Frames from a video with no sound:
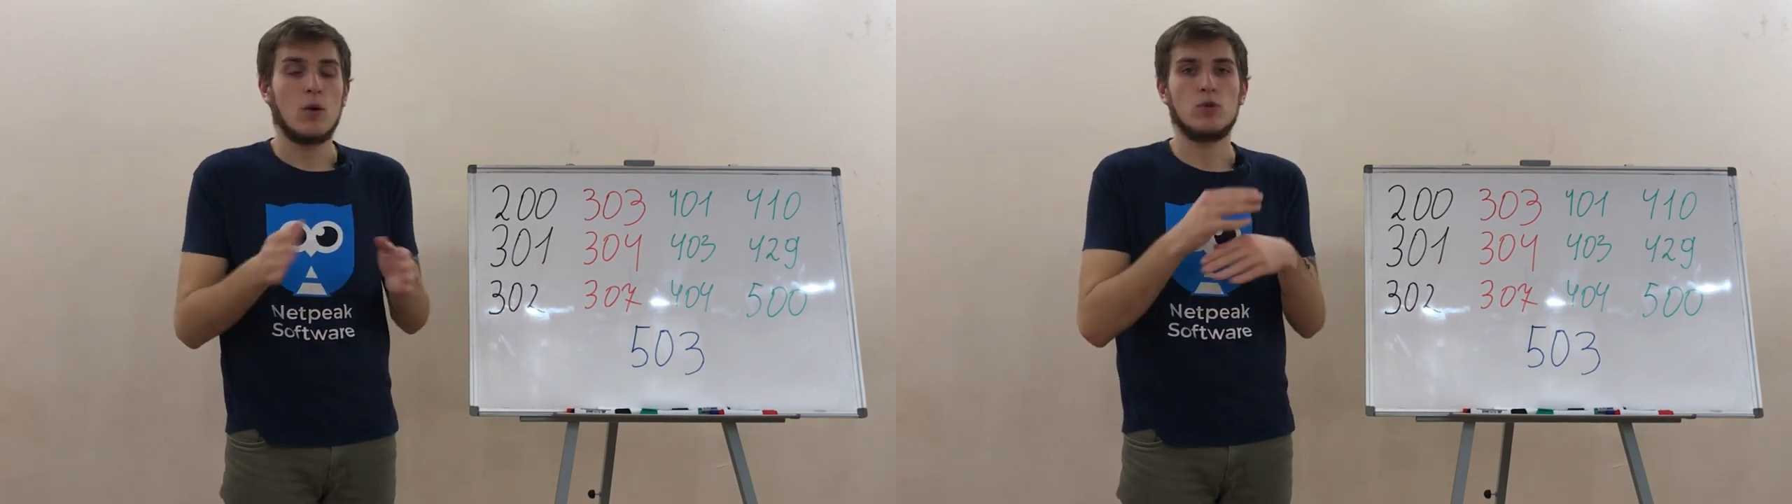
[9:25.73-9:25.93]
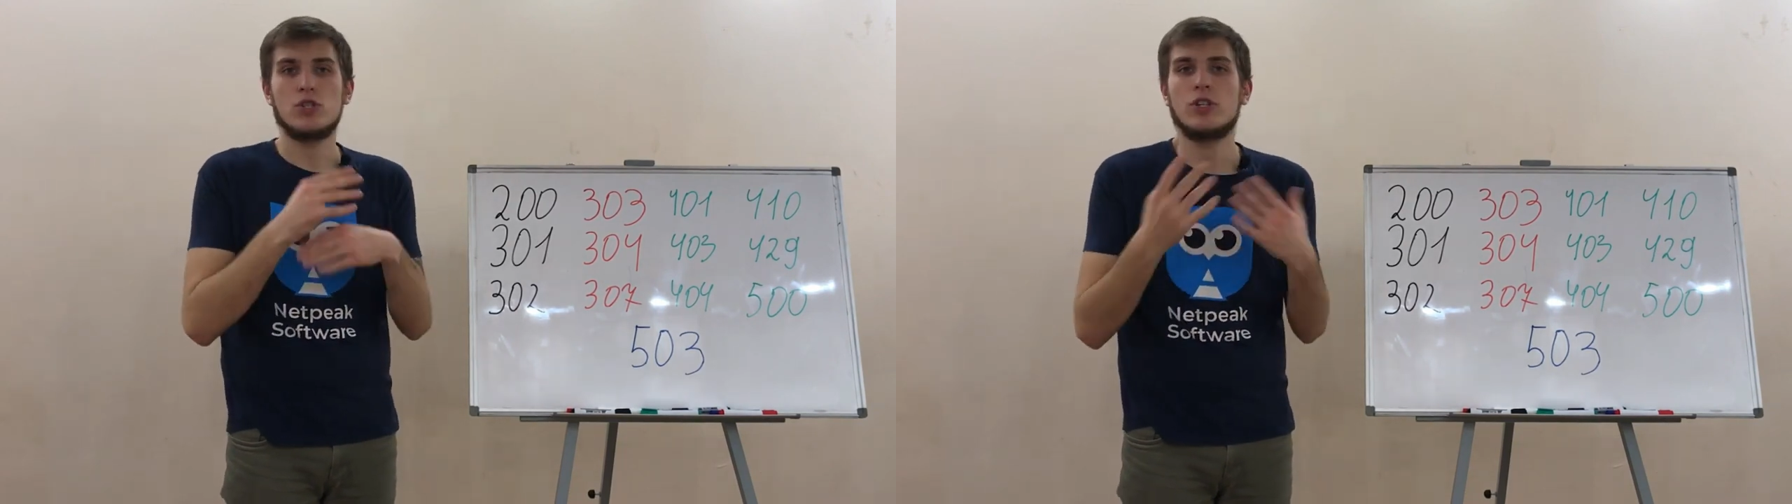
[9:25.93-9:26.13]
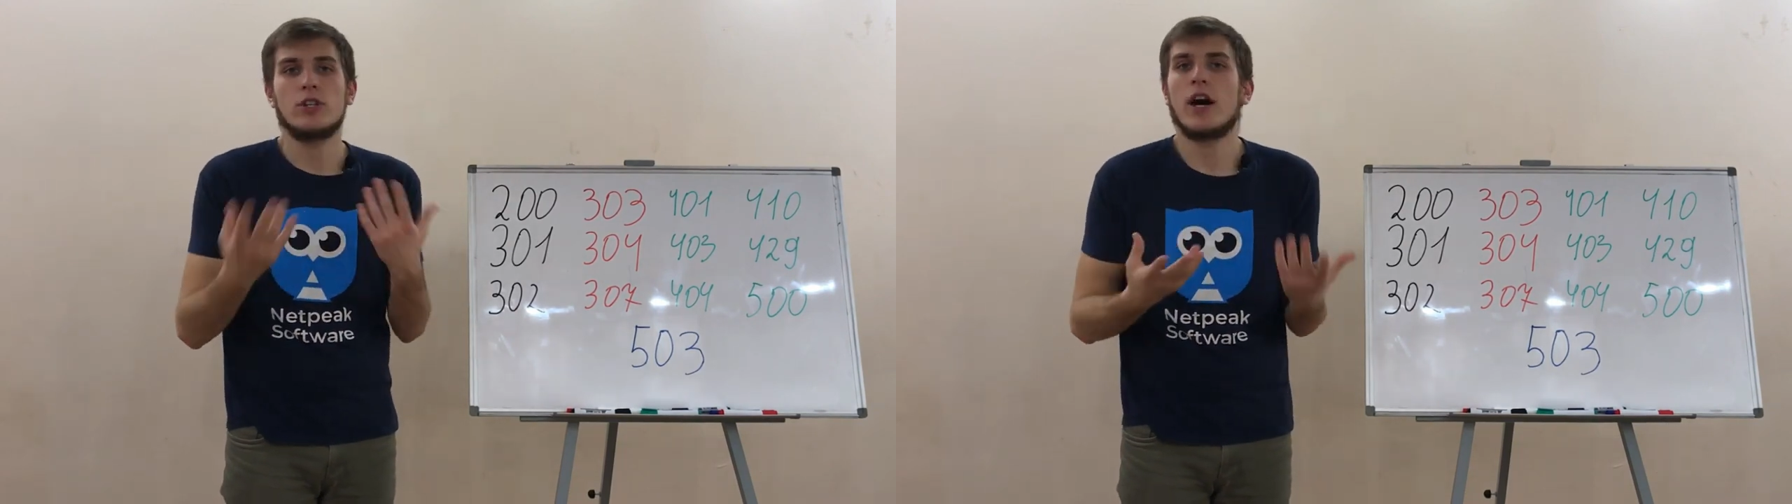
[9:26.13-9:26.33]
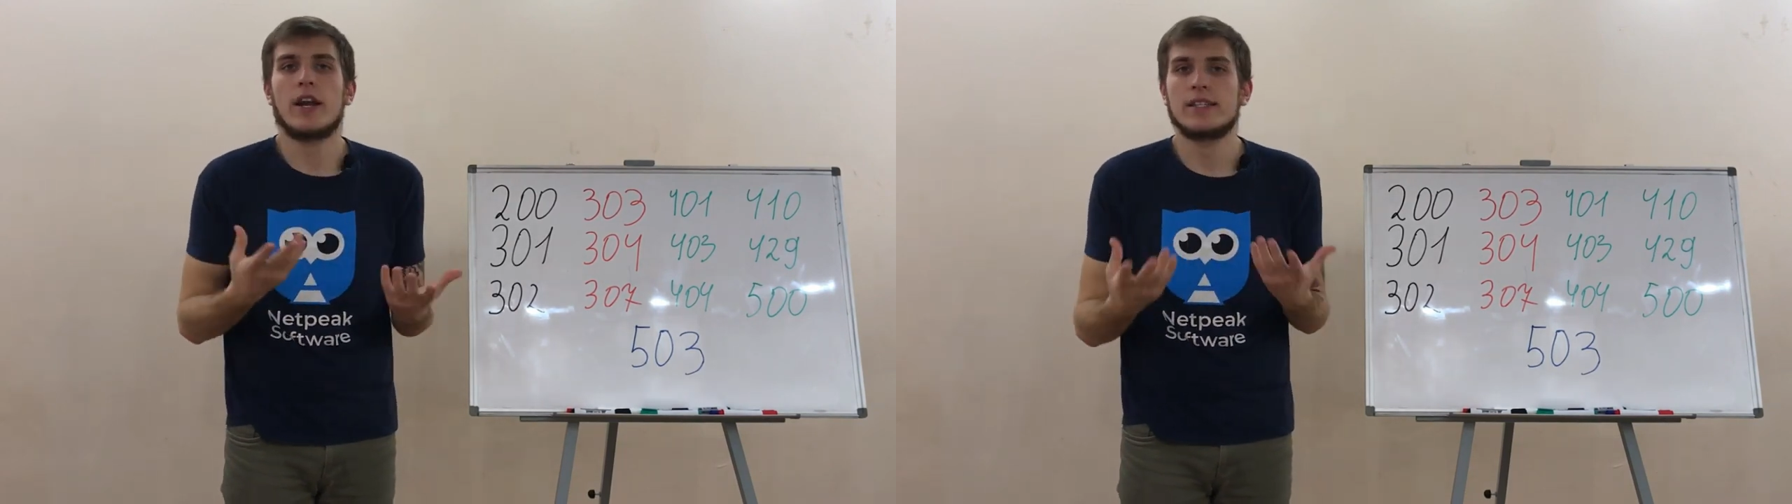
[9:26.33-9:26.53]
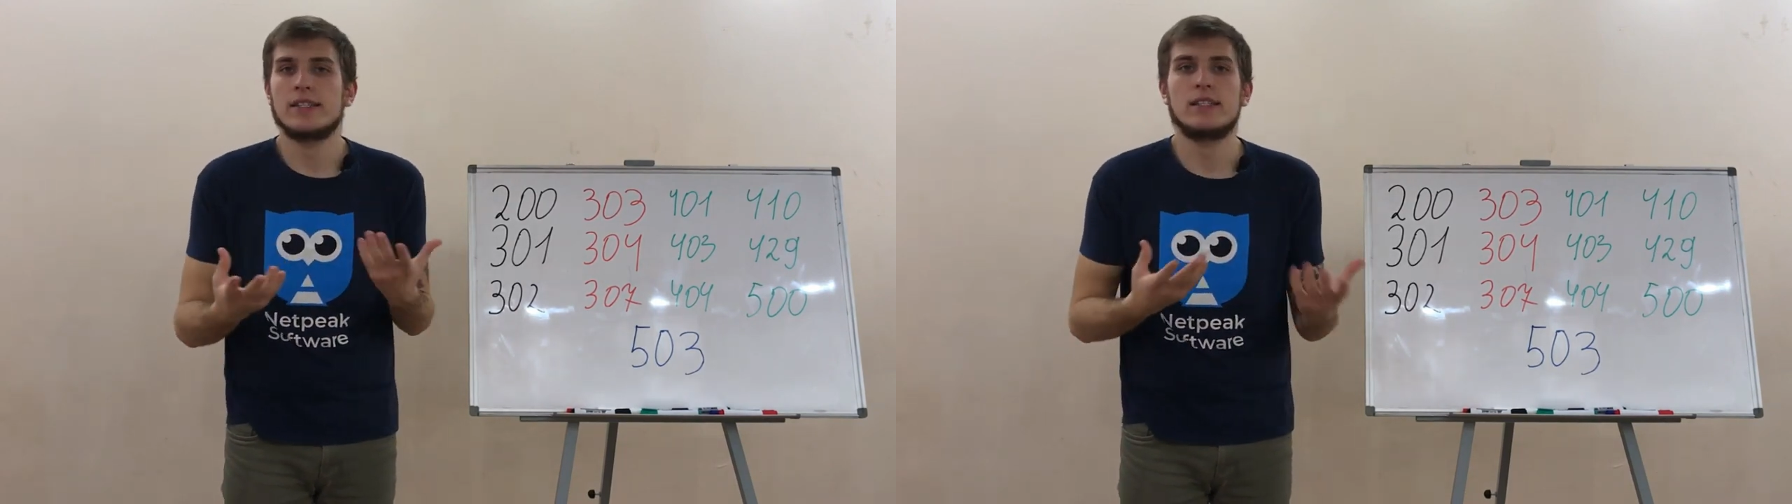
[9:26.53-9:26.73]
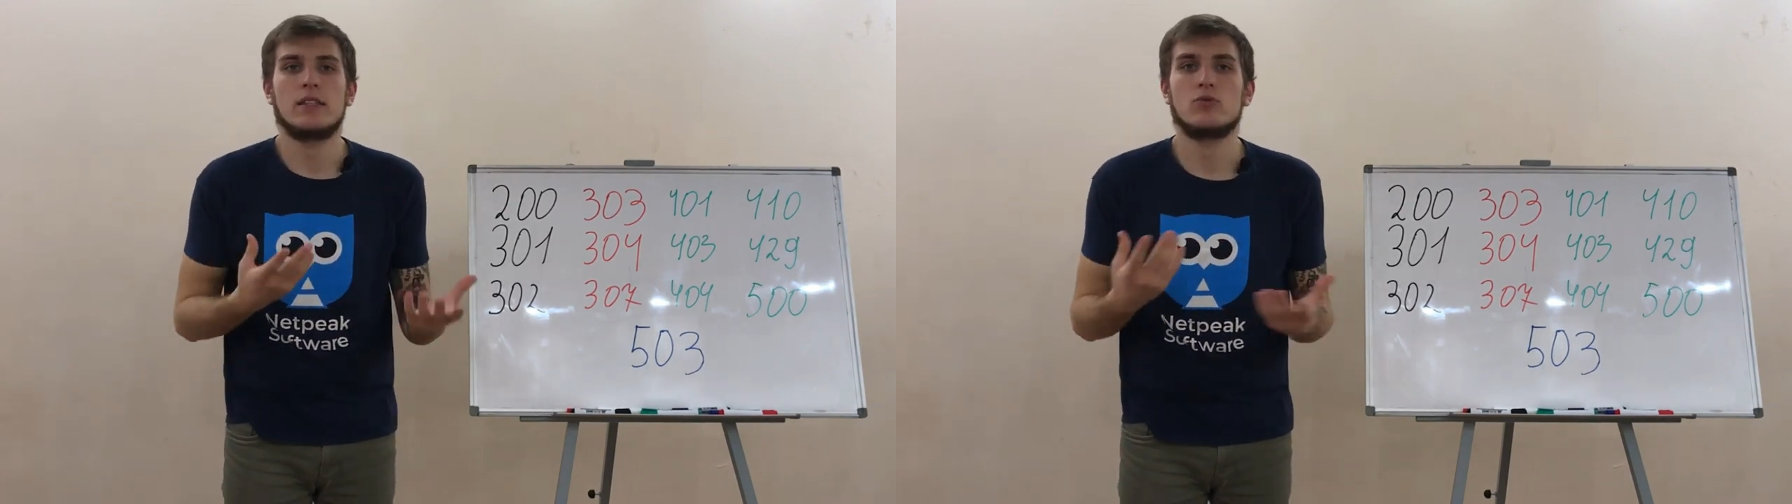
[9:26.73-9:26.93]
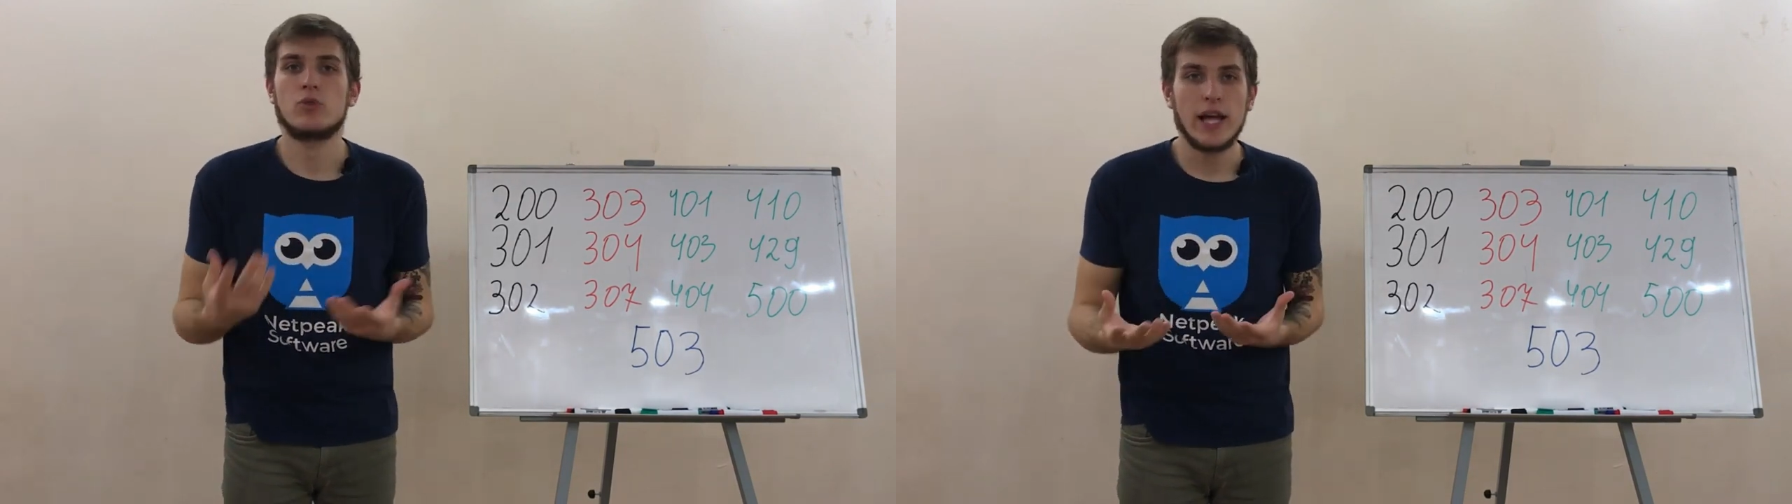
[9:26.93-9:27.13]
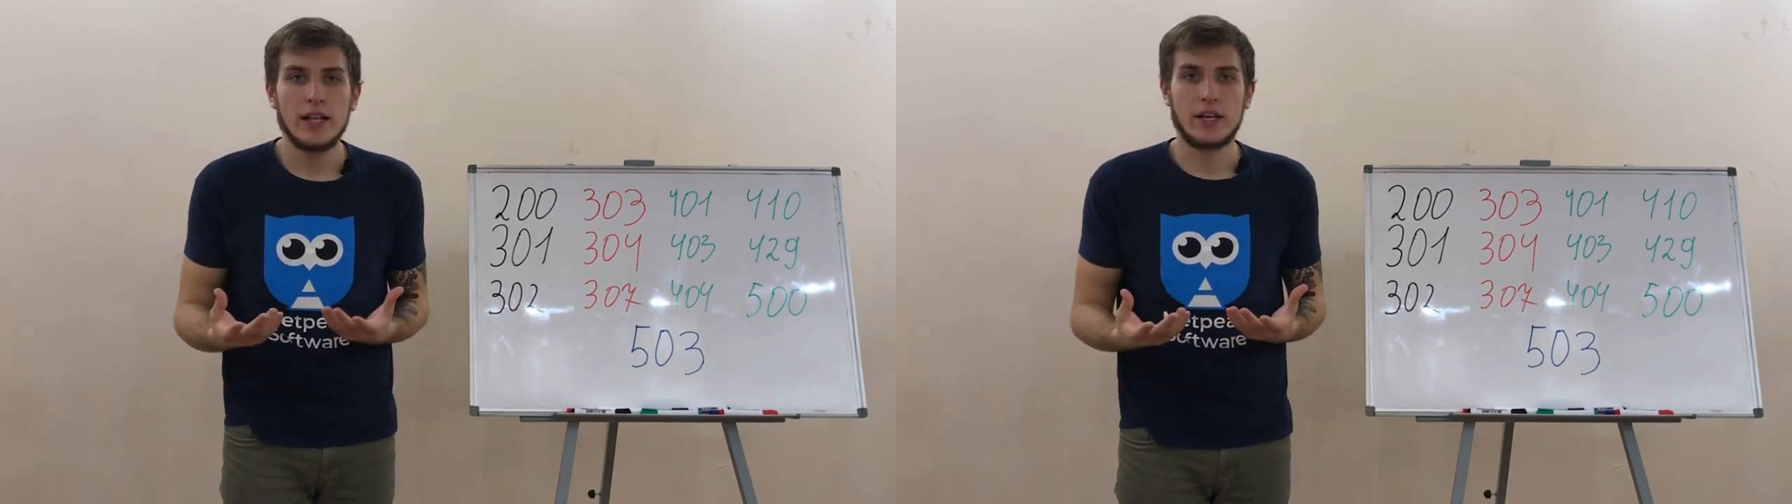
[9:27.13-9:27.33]
which do not exist in
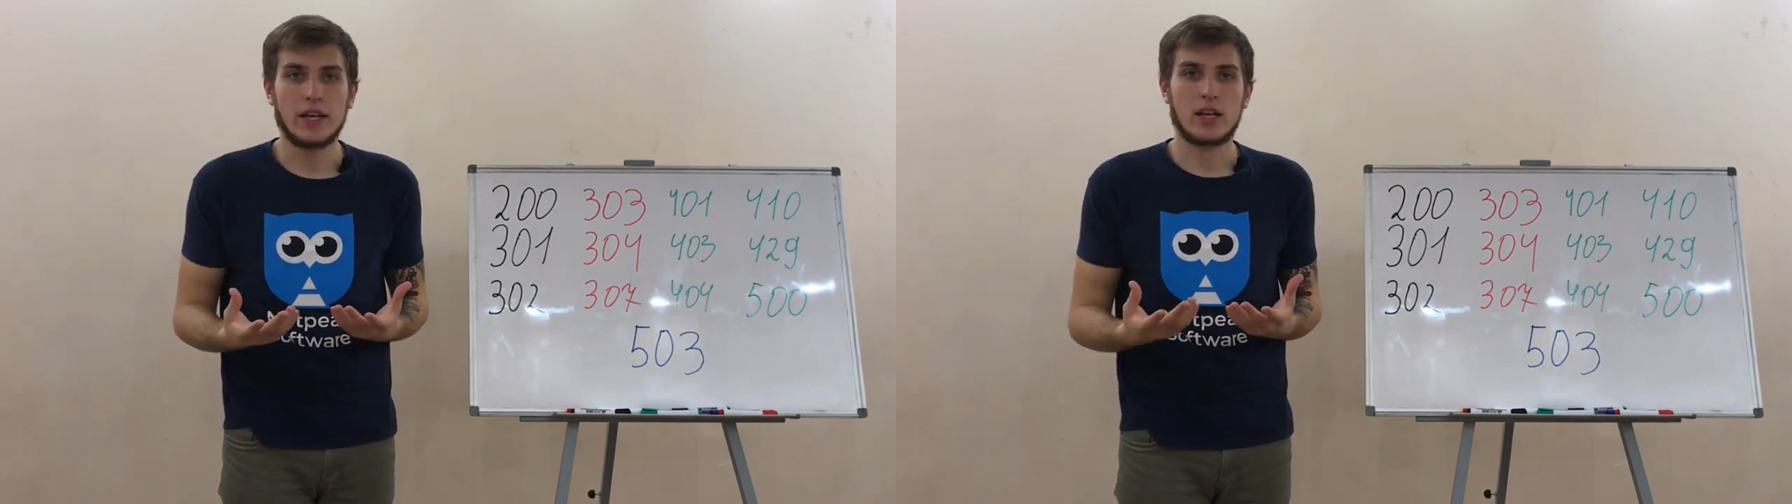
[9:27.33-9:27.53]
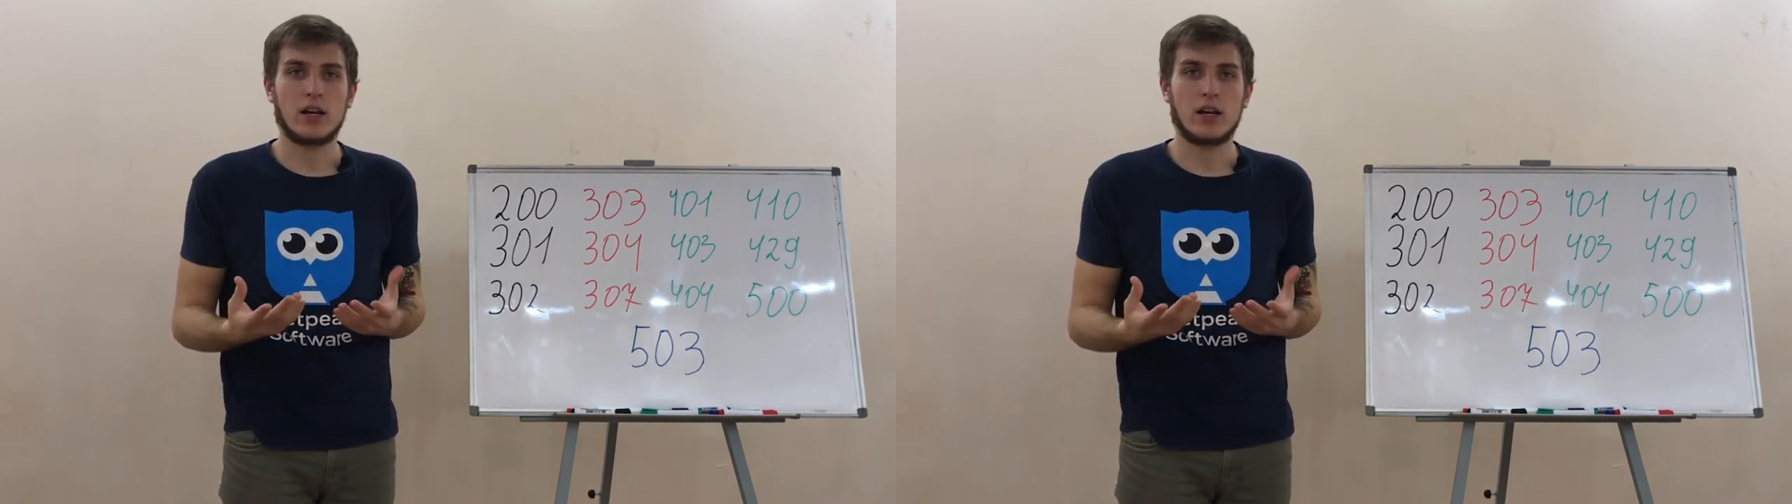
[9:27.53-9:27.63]
reality,